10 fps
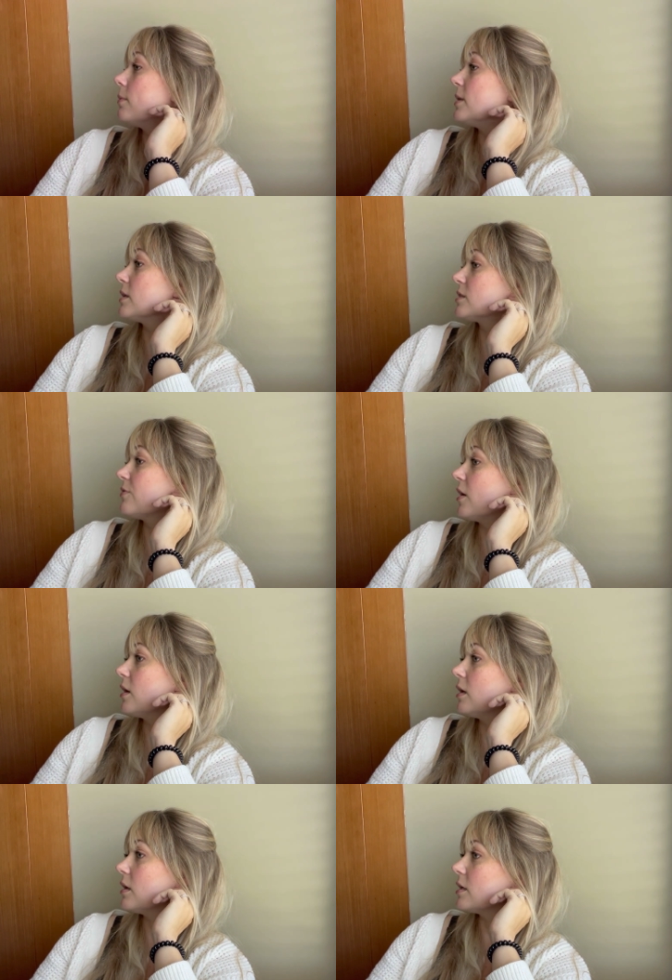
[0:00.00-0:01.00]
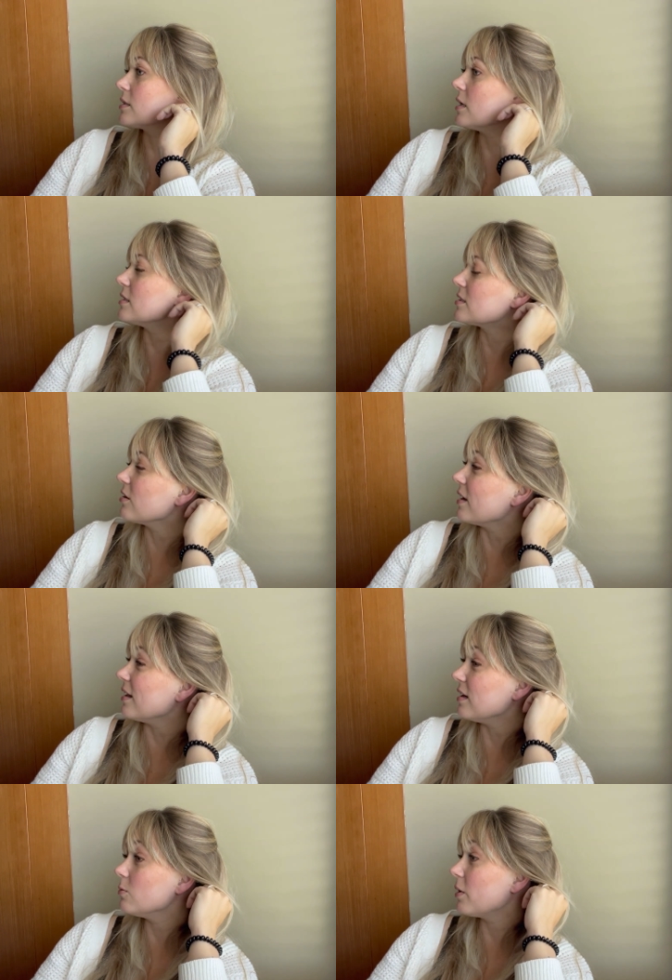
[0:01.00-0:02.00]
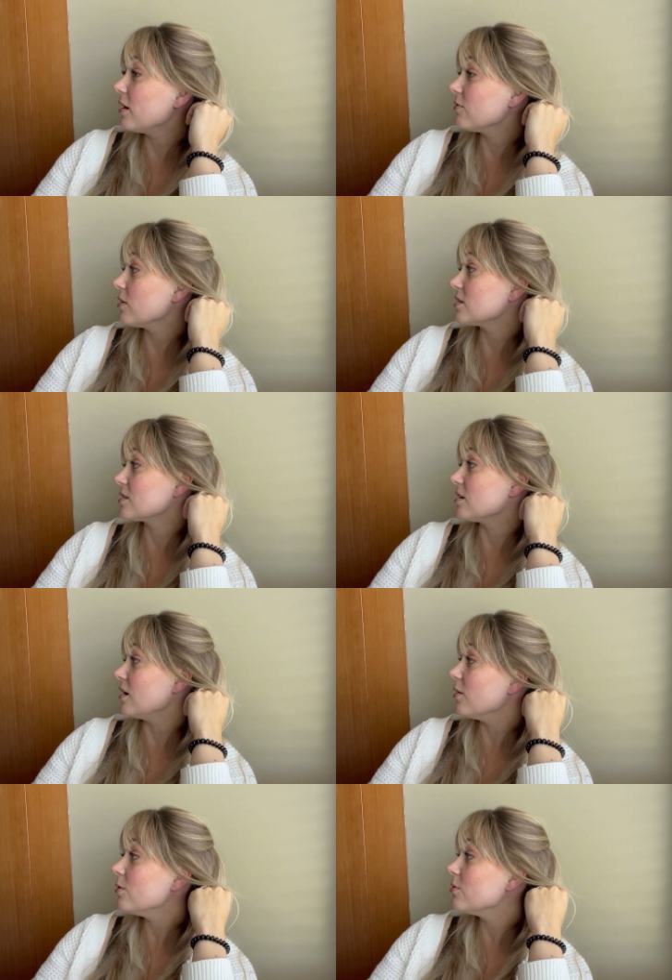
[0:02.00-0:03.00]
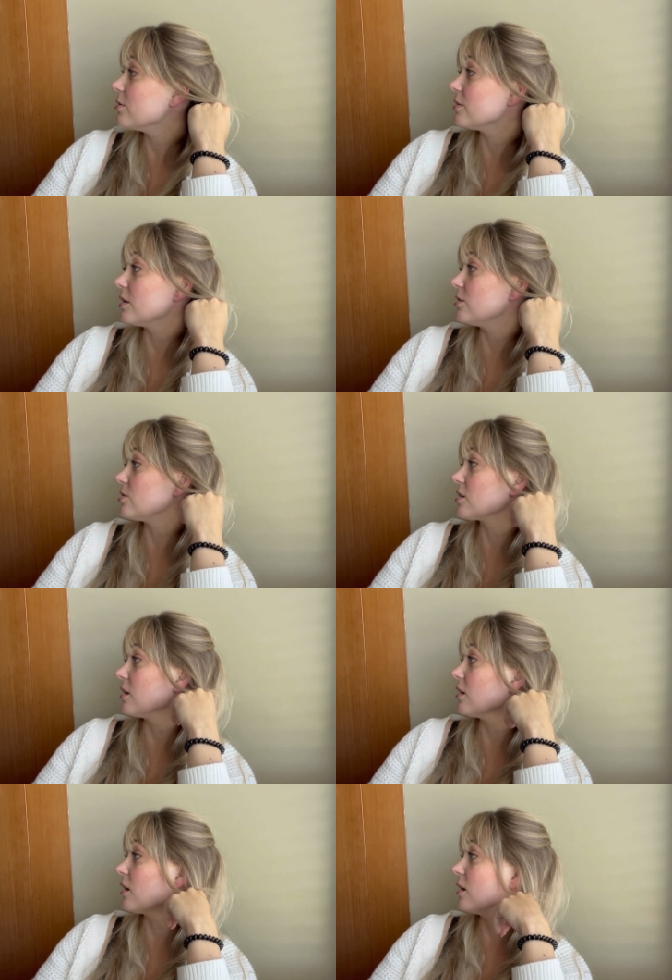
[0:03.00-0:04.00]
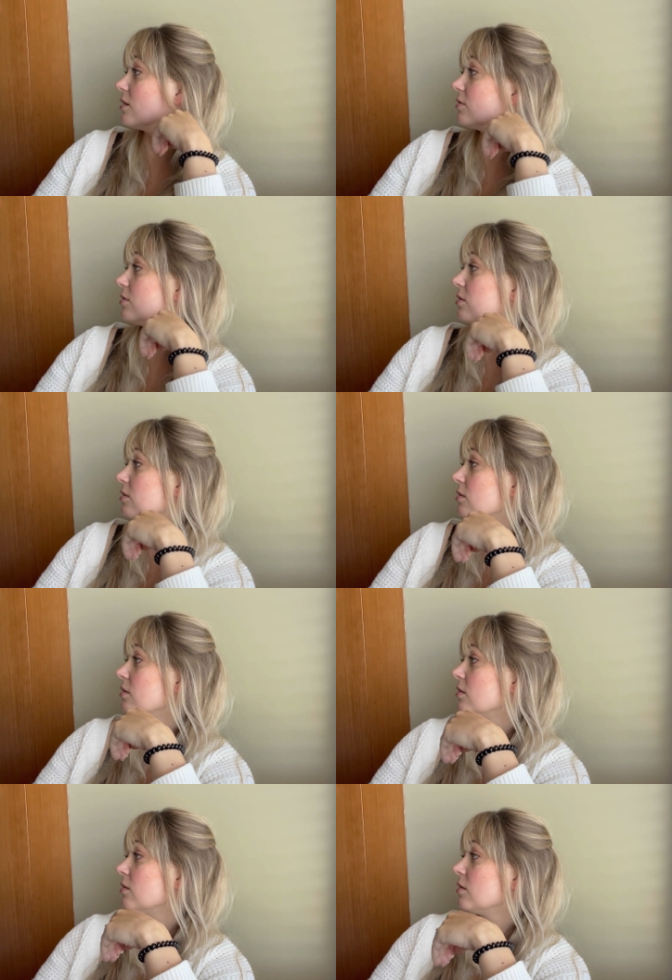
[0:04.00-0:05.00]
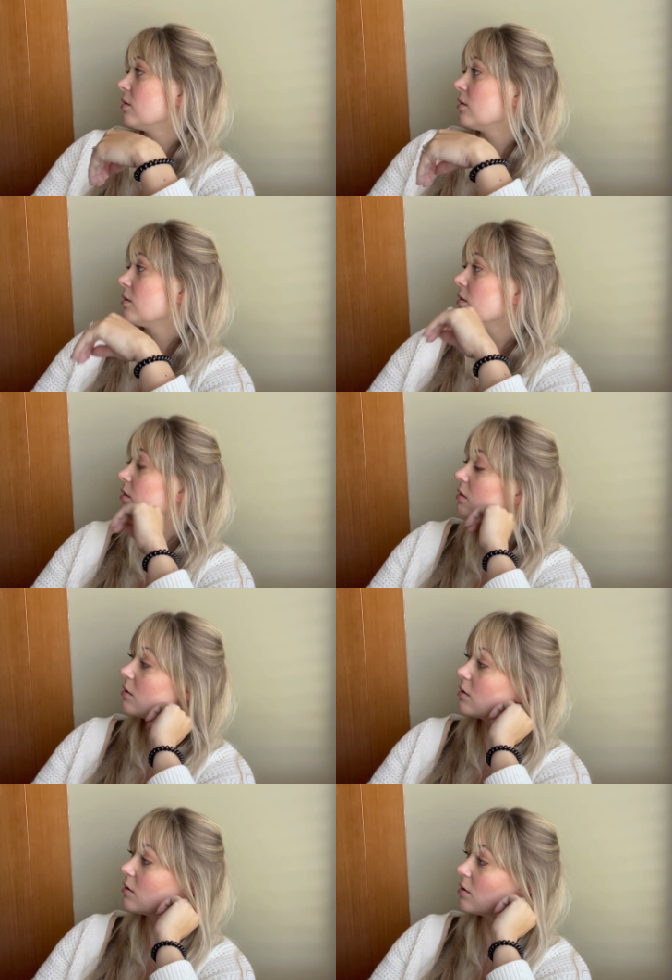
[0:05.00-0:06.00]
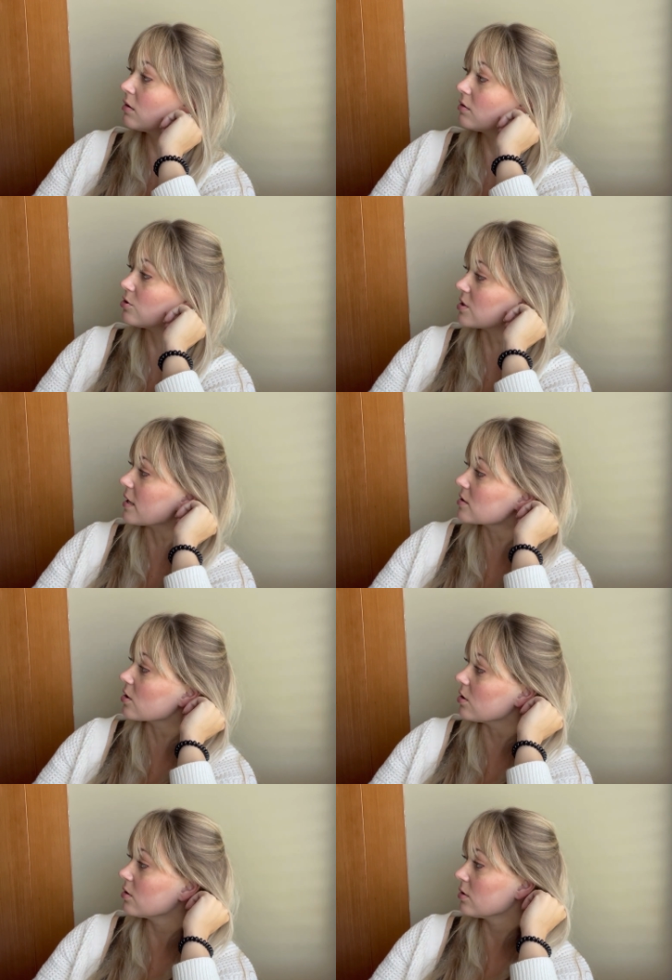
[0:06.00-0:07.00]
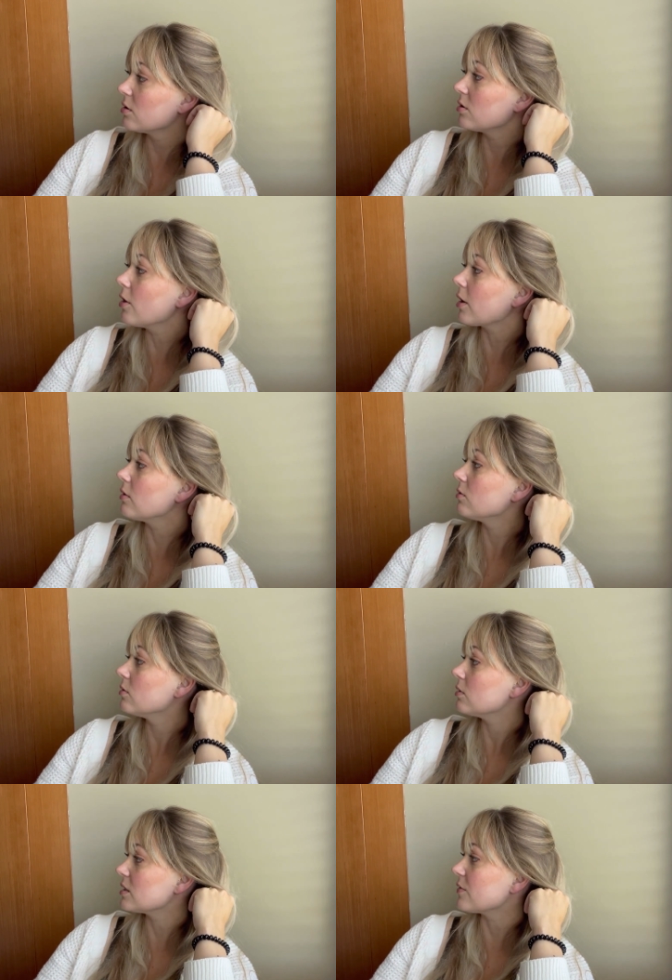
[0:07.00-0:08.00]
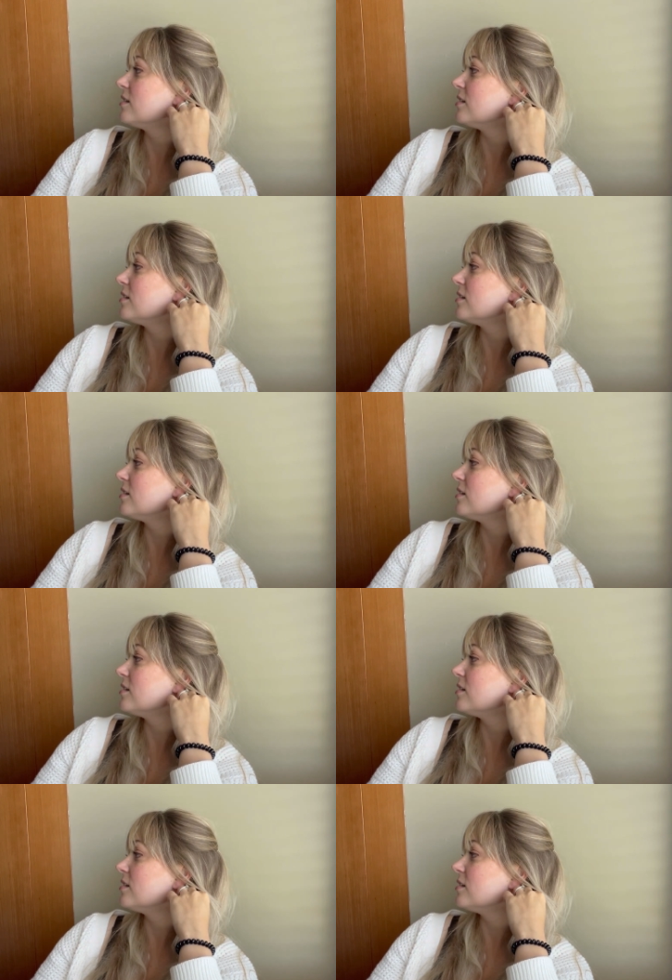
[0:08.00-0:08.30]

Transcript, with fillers: mean, that's fine, but I guess. Is there any way for us to know, or are they just gonna kind of... When she comes around and does rounding. Just ask her? Yeah. Okay, yeah. That's fine.